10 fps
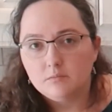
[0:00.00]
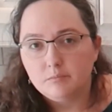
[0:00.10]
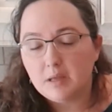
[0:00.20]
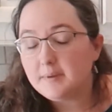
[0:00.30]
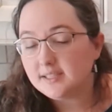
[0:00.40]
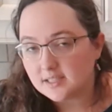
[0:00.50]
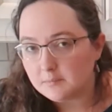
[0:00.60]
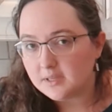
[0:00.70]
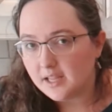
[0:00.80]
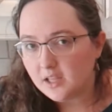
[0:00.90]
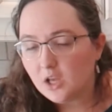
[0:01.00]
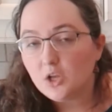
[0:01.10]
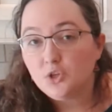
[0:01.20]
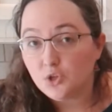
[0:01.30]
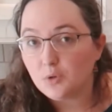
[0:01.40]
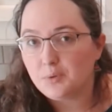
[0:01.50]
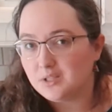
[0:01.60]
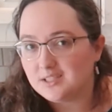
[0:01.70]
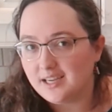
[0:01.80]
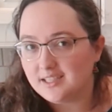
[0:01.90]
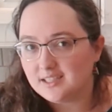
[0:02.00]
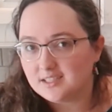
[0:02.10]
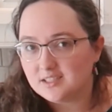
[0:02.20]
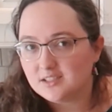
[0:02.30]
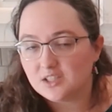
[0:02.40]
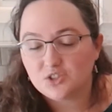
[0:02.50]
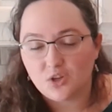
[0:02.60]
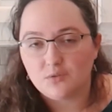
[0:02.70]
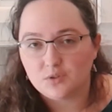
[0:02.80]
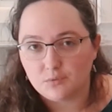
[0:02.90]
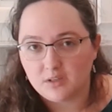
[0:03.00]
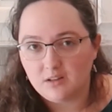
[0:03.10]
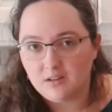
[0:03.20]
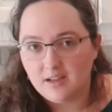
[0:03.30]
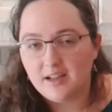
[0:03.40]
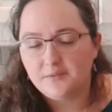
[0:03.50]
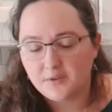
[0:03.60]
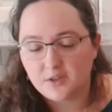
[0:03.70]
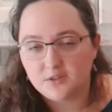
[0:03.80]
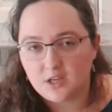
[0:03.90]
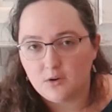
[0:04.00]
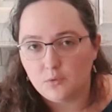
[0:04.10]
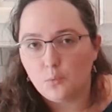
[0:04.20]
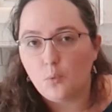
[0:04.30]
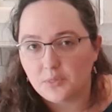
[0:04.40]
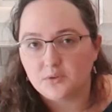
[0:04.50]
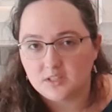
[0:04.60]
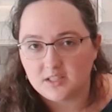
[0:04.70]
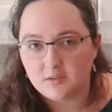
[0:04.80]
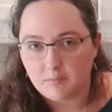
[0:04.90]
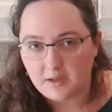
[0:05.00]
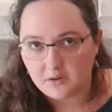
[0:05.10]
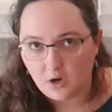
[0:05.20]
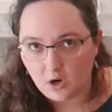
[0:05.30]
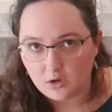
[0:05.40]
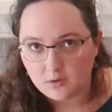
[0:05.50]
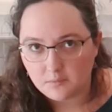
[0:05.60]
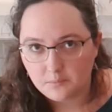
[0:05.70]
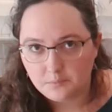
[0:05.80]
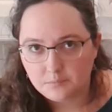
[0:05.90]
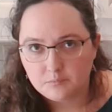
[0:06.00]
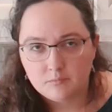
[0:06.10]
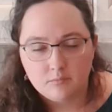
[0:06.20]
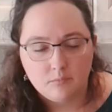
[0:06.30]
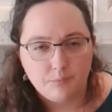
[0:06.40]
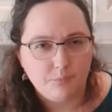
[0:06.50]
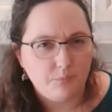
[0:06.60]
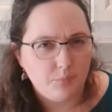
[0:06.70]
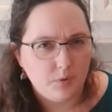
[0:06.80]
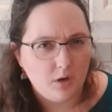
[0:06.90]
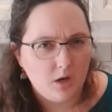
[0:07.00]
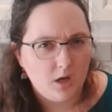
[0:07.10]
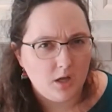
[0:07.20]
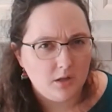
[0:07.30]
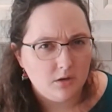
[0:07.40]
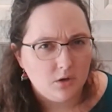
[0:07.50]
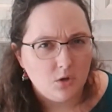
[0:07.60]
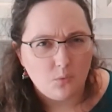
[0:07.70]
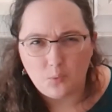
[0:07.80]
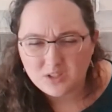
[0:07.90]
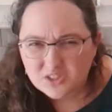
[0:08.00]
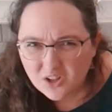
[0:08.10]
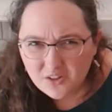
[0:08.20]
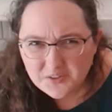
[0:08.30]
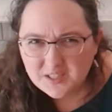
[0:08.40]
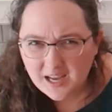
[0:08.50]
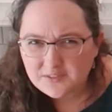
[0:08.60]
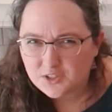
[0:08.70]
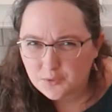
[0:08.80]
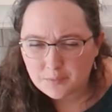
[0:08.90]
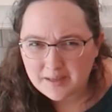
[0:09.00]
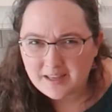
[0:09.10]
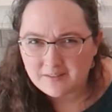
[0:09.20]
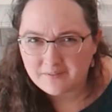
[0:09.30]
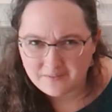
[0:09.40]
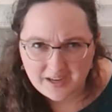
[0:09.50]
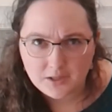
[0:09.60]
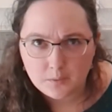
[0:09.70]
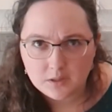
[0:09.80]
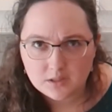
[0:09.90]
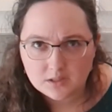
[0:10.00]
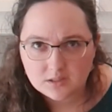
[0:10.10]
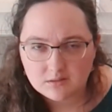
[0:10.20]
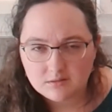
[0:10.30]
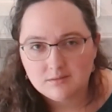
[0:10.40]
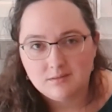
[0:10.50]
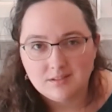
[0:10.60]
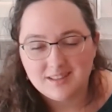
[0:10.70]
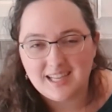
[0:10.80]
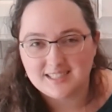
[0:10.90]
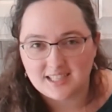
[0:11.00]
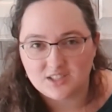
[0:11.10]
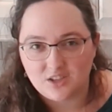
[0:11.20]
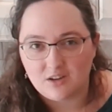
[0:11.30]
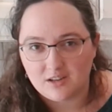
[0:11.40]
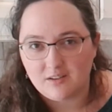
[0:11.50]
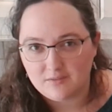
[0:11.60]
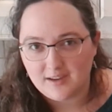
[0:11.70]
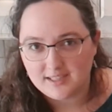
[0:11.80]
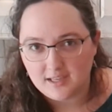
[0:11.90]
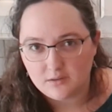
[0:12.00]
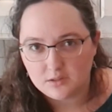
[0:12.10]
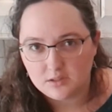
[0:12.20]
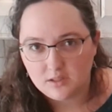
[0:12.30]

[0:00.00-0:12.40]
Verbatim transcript: Maybe someday you'll be the scientist that solves the riddle and figures out what those states of matter are. But what does all of this have to do with making fireworks? Let's get started and find out.